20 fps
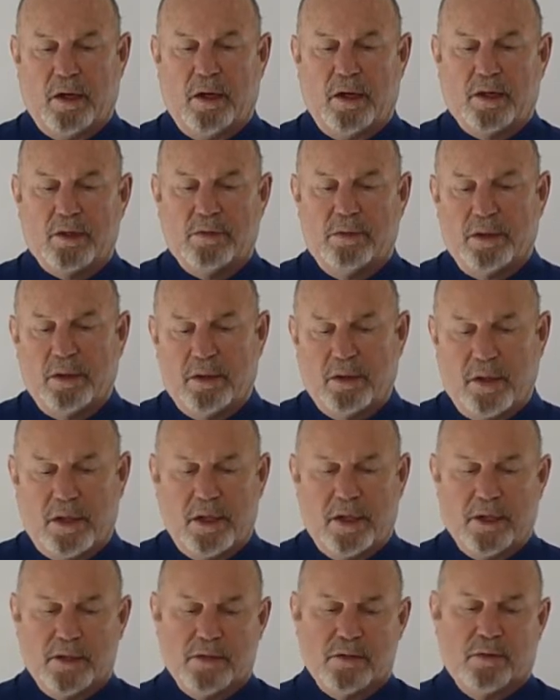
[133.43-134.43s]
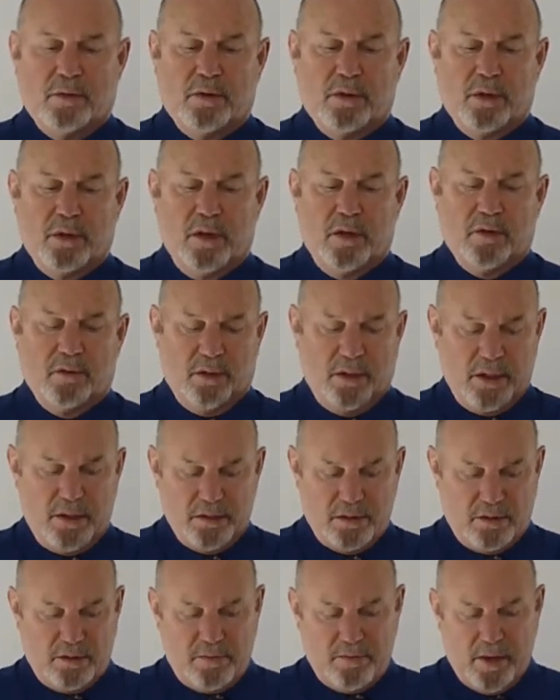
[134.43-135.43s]
adrenal glands with another
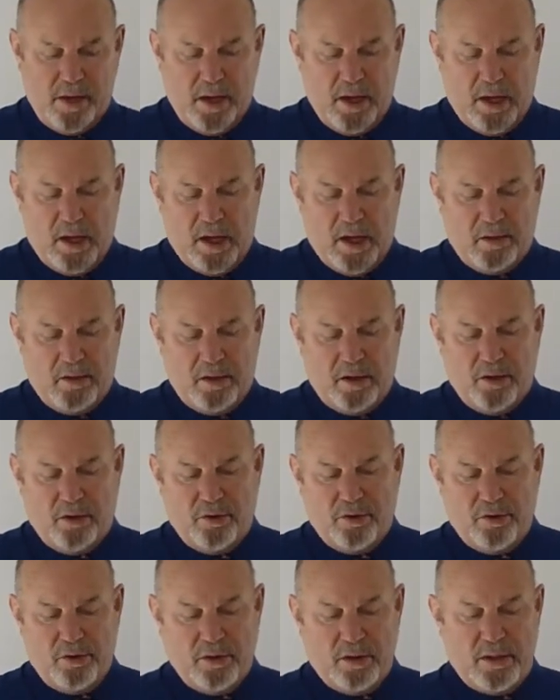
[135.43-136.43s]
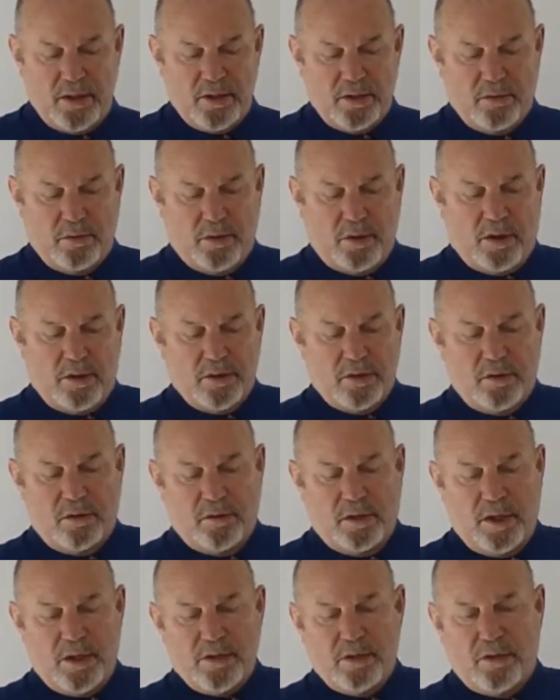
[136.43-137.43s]
laser, and then a third laser would also
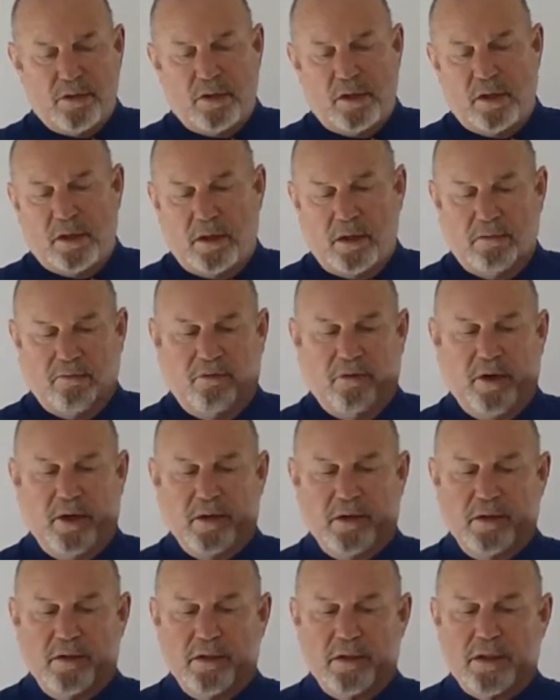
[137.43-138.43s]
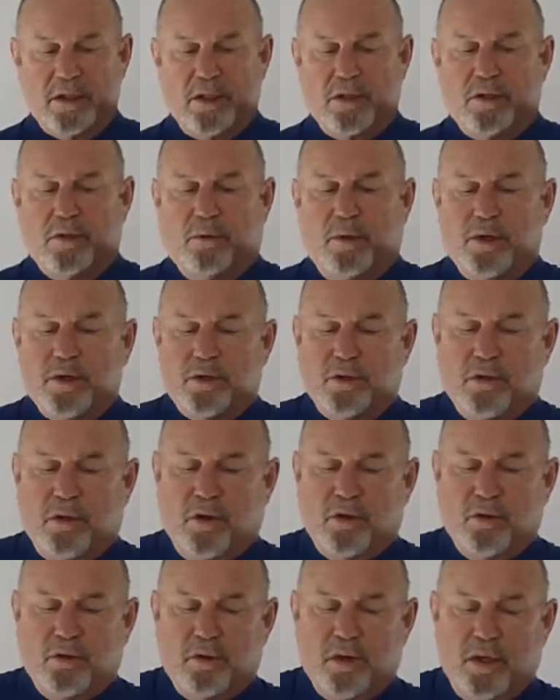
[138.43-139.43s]
laser the, in fact in this situation,
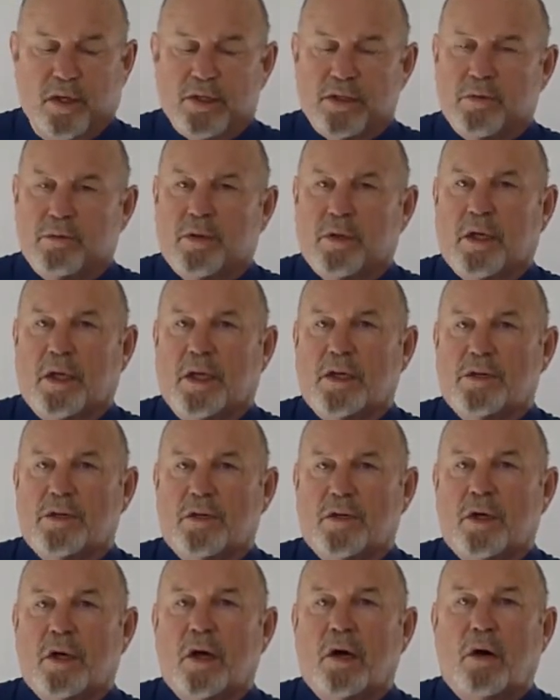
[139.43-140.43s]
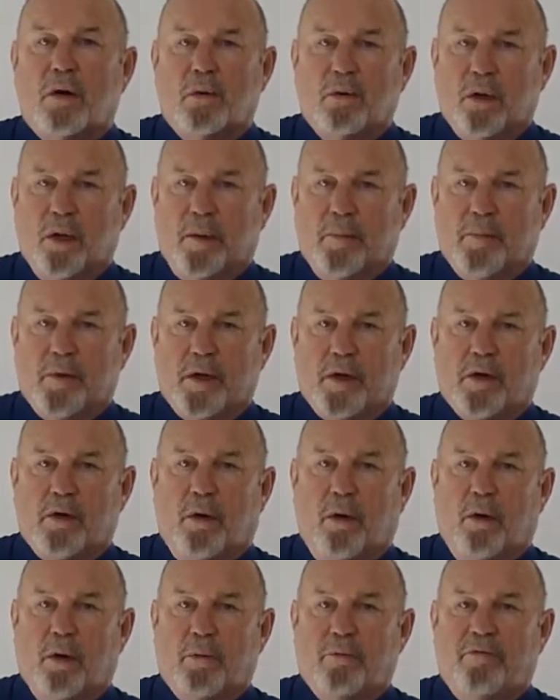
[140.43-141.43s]
the third laser would laser the colon. The
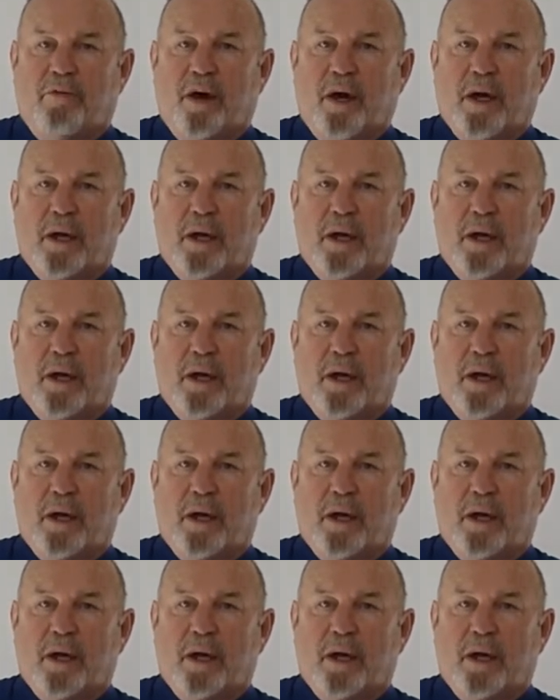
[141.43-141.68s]
colon